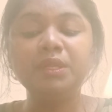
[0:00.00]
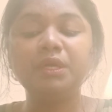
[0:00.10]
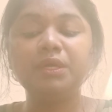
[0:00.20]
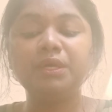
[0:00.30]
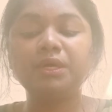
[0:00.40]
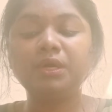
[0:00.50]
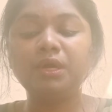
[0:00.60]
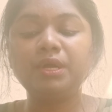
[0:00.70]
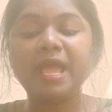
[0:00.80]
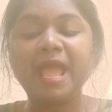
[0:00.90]

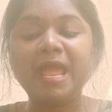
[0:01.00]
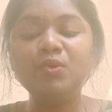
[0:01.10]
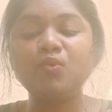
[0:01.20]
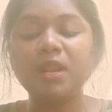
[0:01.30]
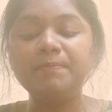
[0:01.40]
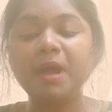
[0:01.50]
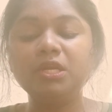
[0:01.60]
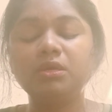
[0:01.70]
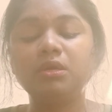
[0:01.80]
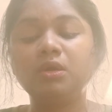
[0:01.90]
And one
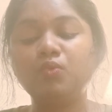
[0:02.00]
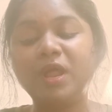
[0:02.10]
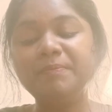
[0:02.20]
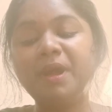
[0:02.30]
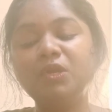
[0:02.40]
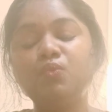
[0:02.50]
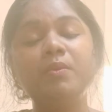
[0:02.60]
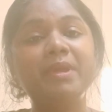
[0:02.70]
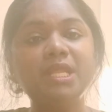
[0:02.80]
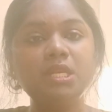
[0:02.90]
part
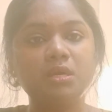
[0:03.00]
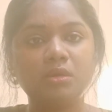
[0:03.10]
women,